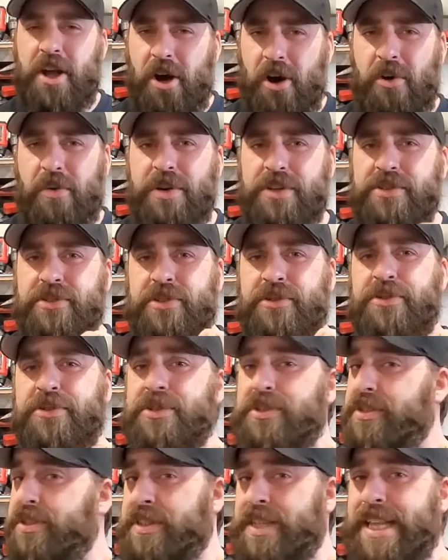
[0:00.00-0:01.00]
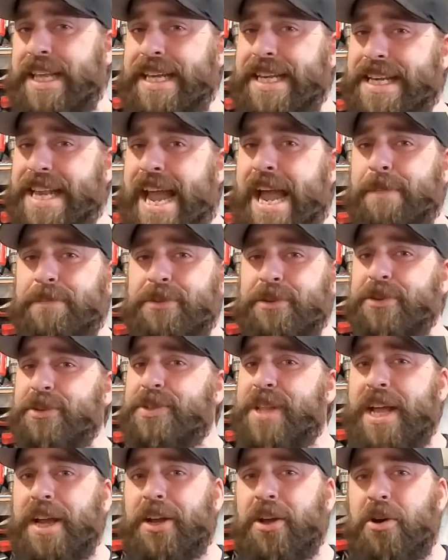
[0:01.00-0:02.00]
always loses the adapters
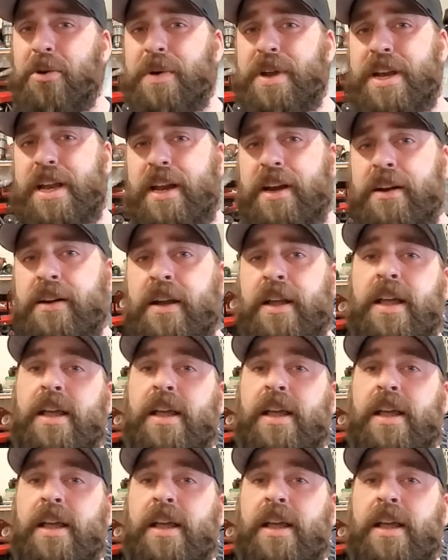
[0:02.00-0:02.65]
that go in here,